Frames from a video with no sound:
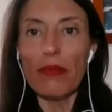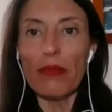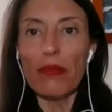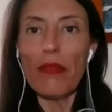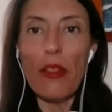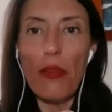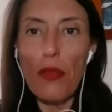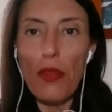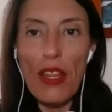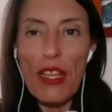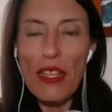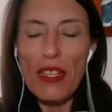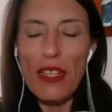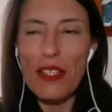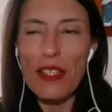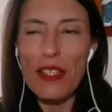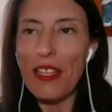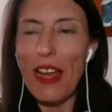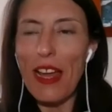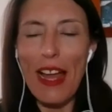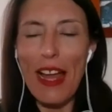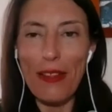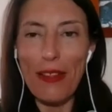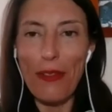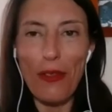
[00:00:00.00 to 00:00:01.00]
things
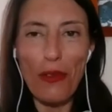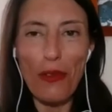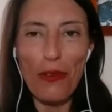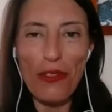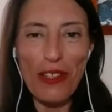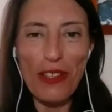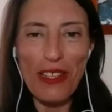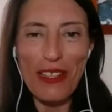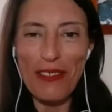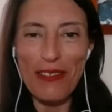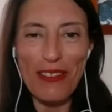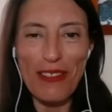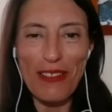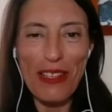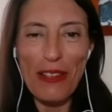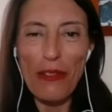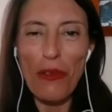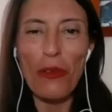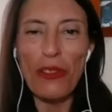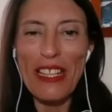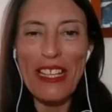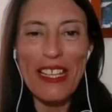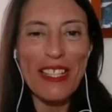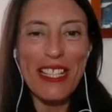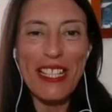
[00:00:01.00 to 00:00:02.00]
that I thought that
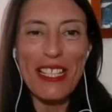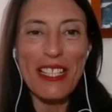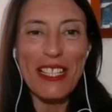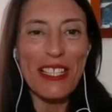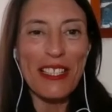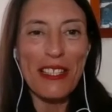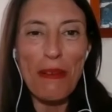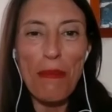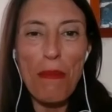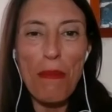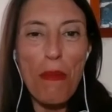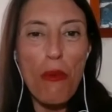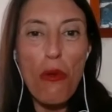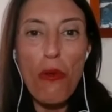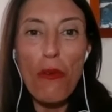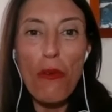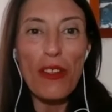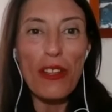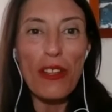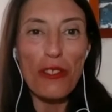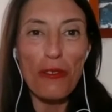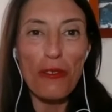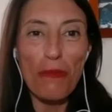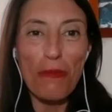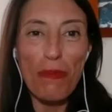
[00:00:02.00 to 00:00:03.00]
only existed in
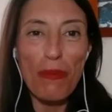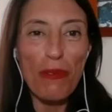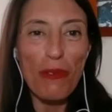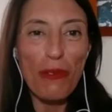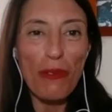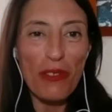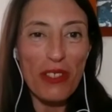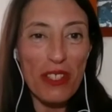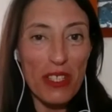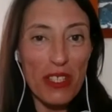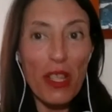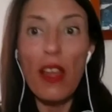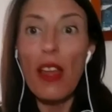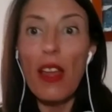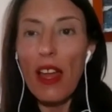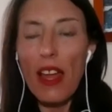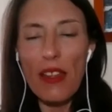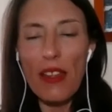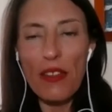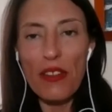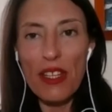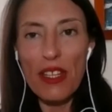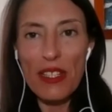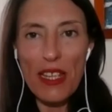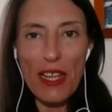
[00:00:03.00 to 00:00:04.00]
movies or books,
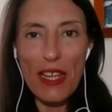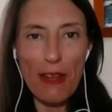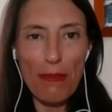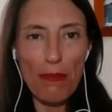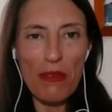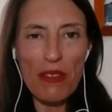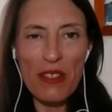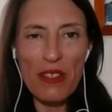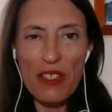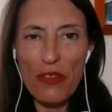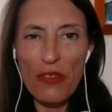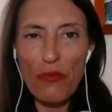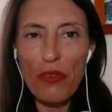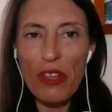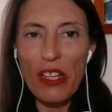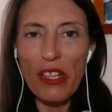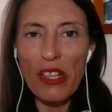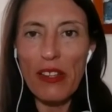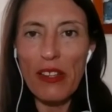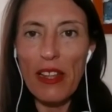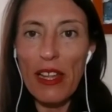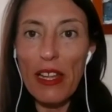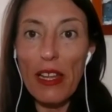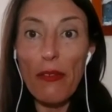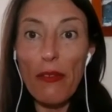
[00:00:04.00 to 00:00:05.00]
and this happens in real
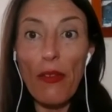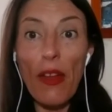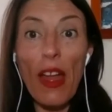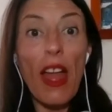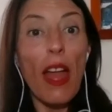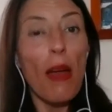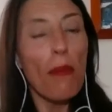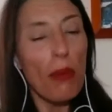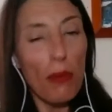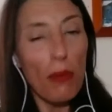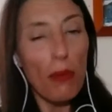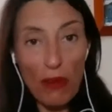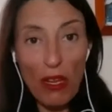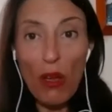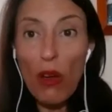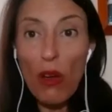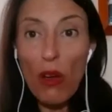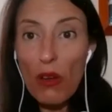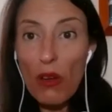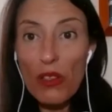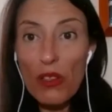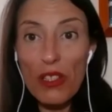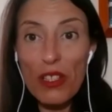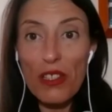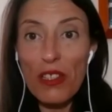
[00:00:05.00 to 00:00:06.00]
life. But
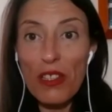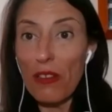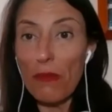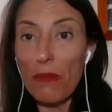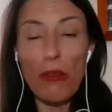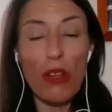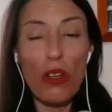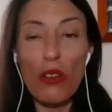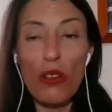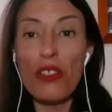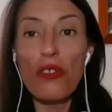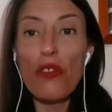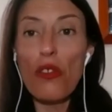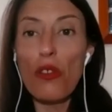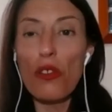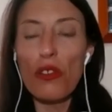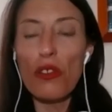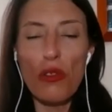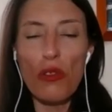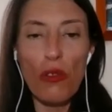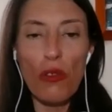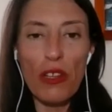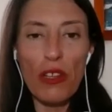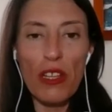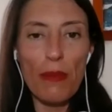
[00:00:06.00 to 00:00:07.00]
because they're not
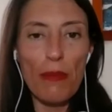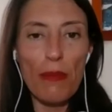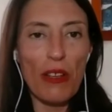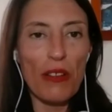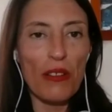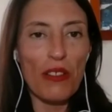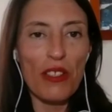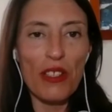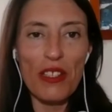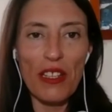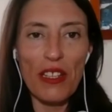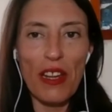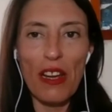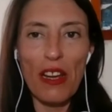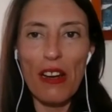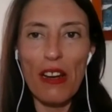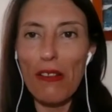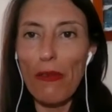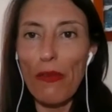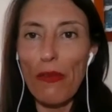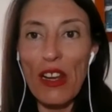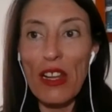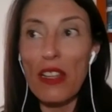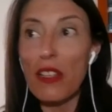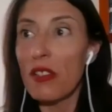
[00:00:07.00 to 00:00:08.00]
talking about it to
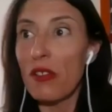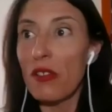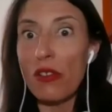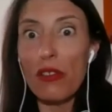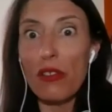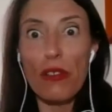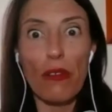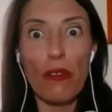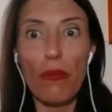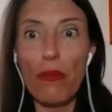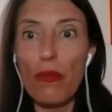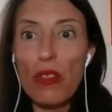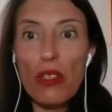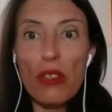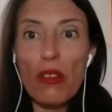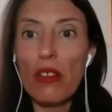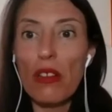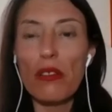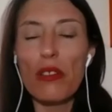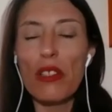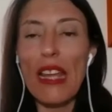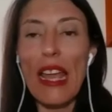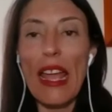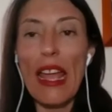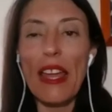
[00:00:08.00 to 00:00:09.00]
girlfriends or to,
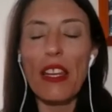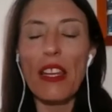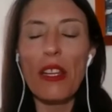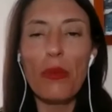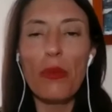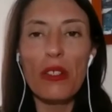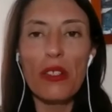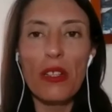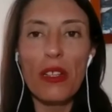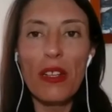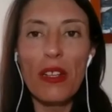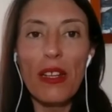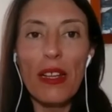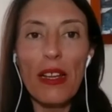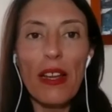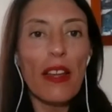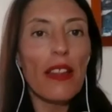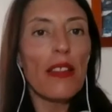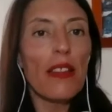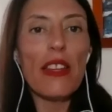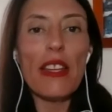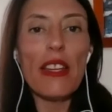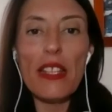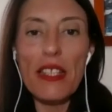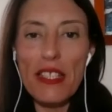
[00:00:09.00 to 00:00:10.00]
to anyone,
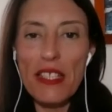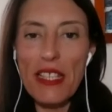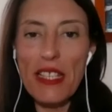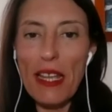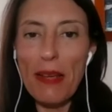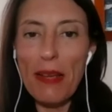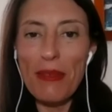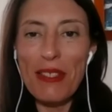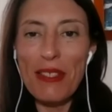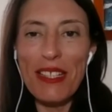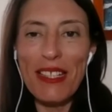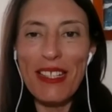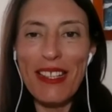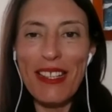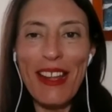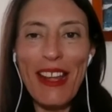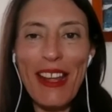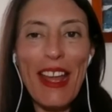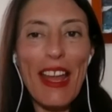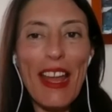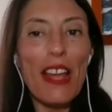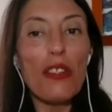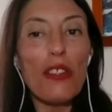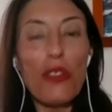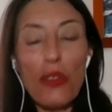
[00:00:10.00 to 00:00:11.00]
they accept it.
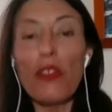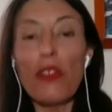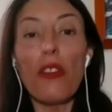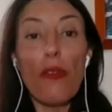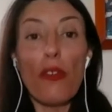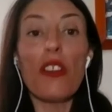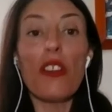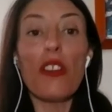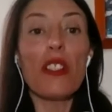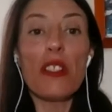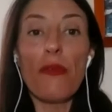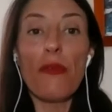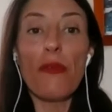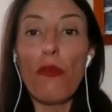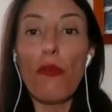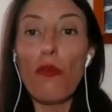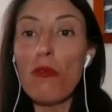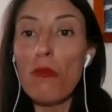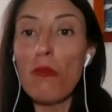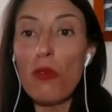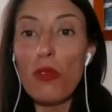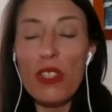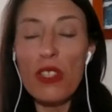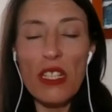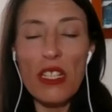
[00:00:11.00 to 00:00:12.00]
So, first and
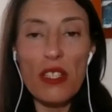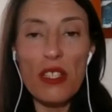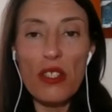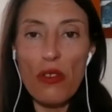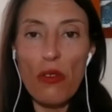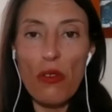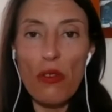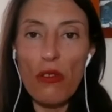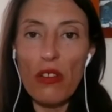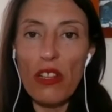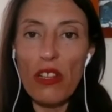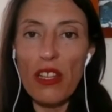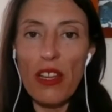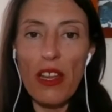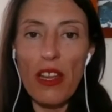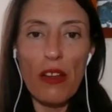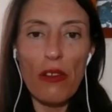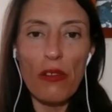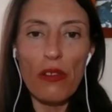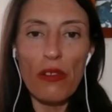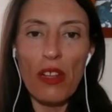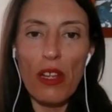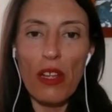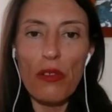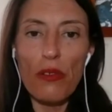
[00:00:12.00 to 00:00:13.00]
foremost is talking it
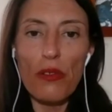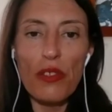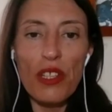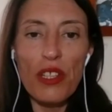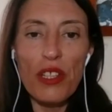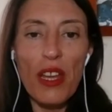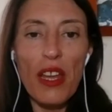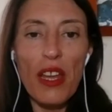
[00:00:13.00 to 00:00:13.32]
out loud,